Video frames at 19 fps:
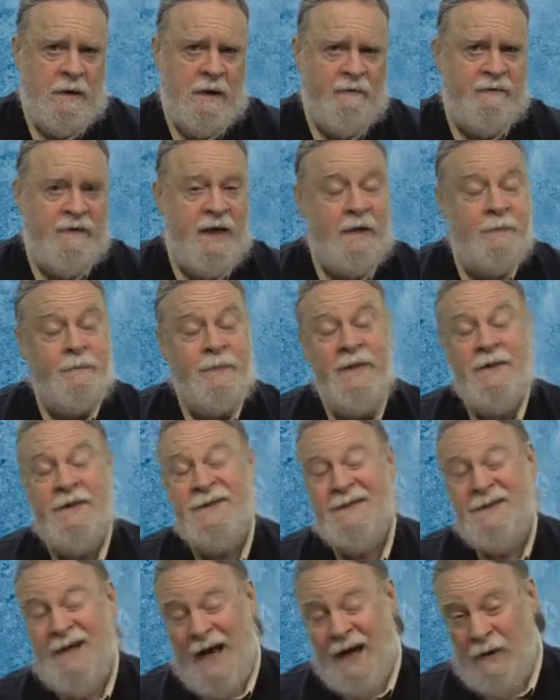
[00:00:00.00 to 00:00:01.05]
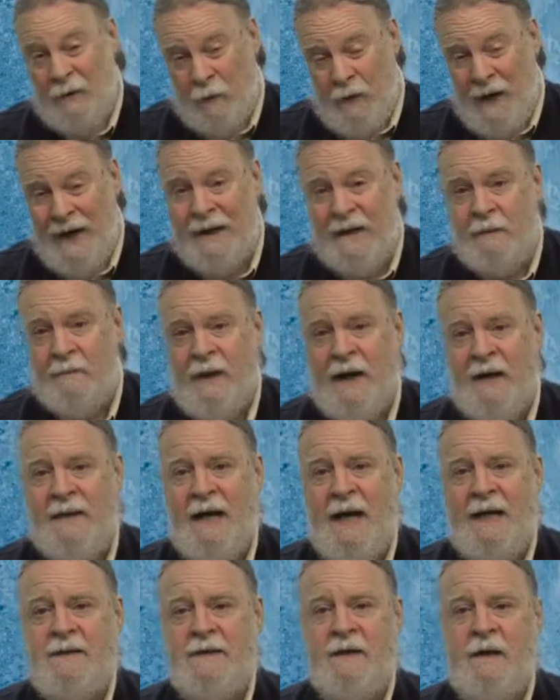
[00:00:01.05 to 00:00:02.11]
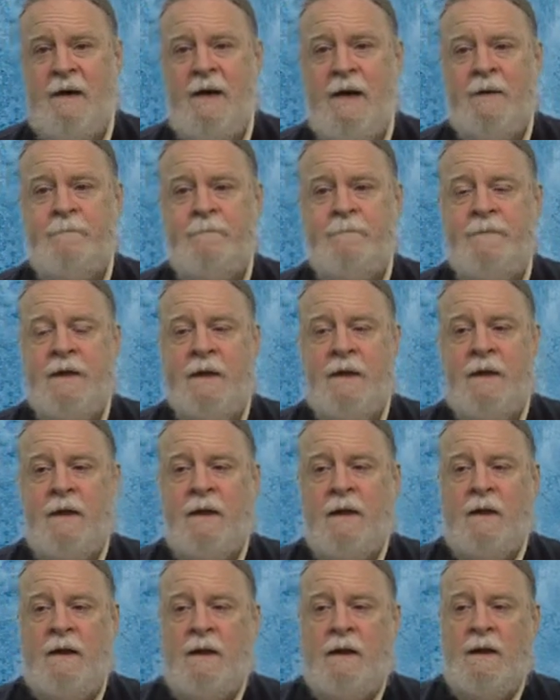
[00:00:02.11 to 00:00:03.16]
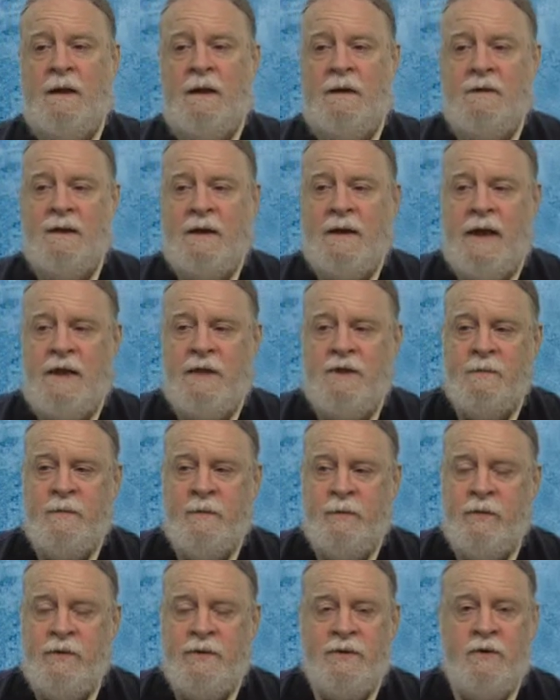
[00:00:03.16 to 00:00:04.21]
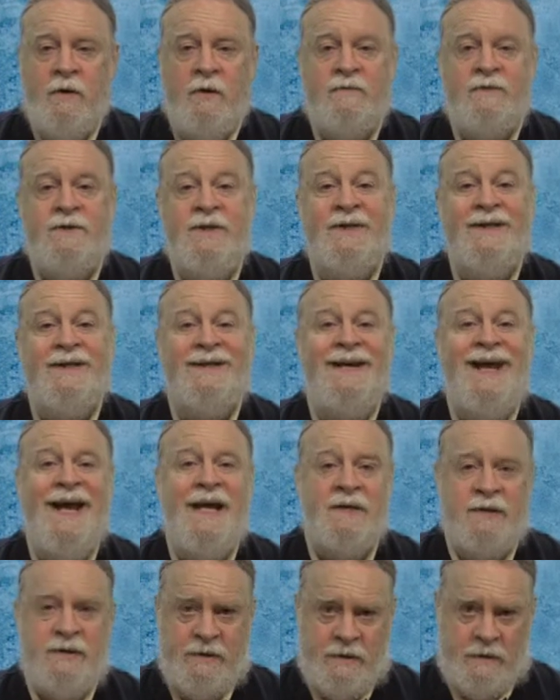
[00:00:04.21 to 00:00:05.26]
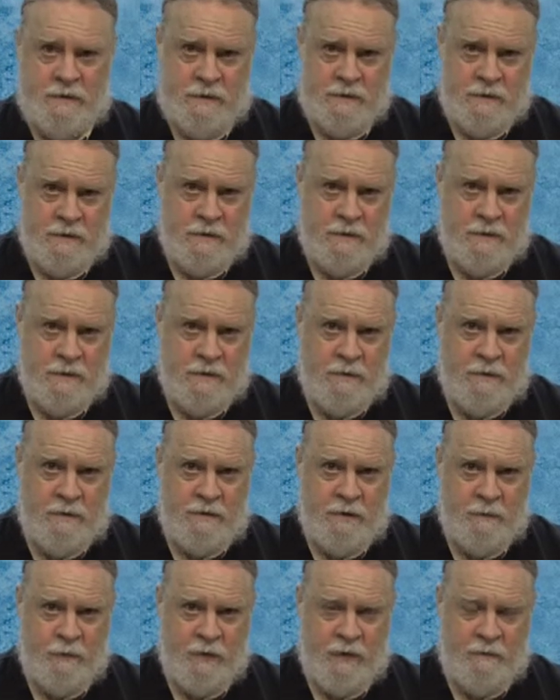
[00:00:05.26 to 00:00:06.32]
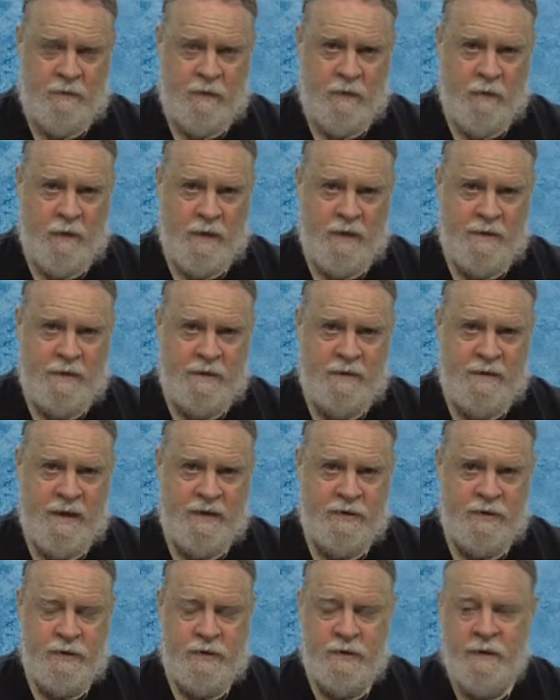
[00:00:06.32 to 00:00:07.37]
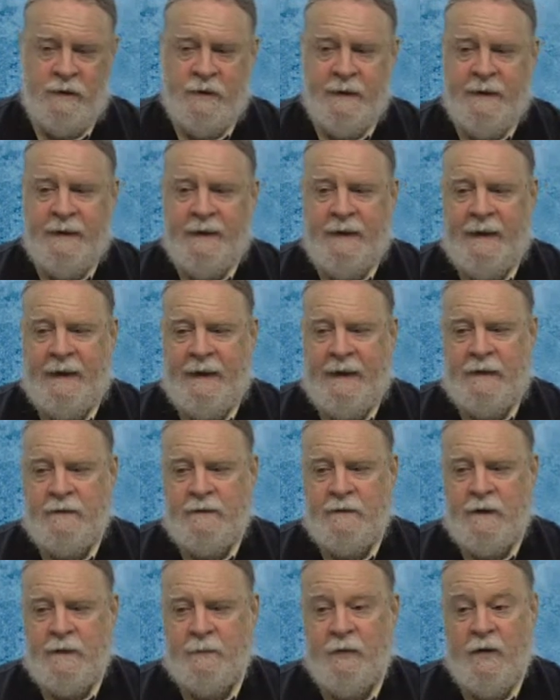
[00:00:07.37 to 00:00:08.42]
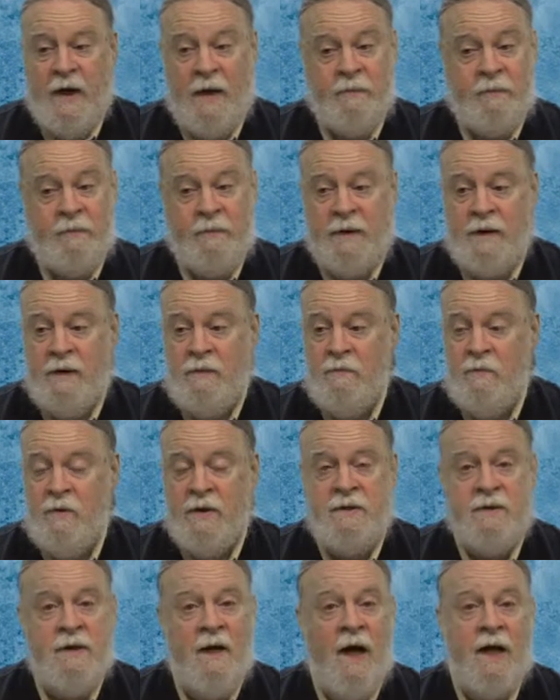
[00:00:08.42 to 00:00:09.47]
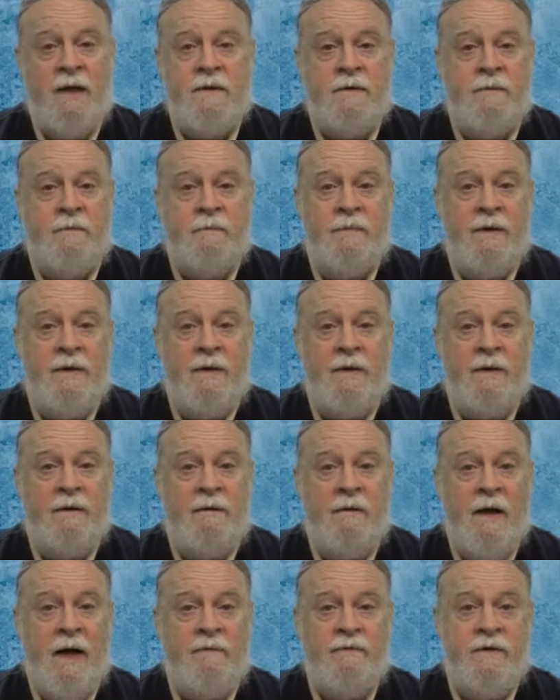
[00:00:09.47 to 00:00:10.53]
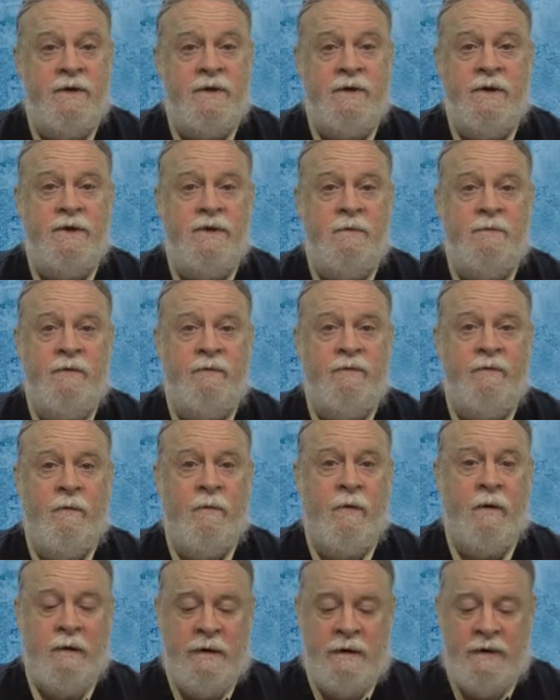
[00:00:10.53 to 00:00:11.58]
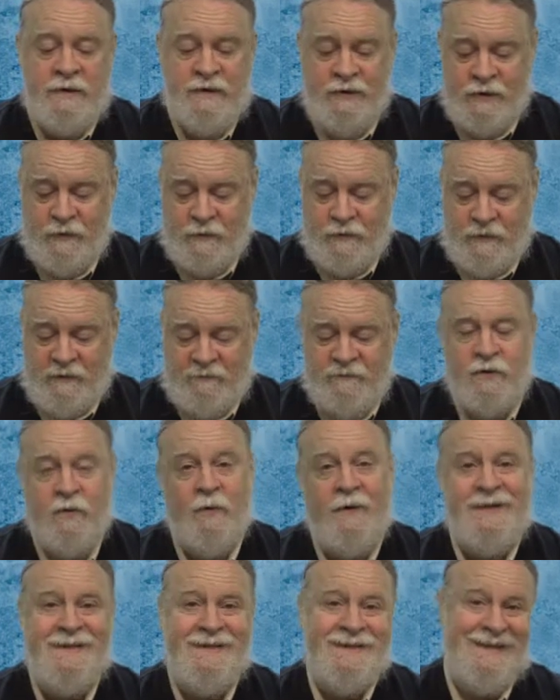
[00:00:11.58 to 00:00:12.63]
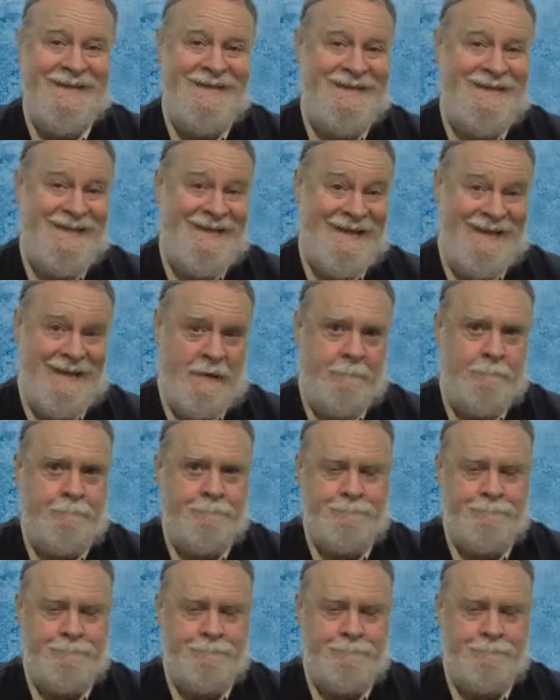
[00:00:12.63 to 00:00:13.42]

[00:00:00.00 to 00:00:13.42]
If that appeal is not ready by that time, uh, the case will be pushed off to the next Supreme Court session and uh, probably would not be have a decision before June of 2016.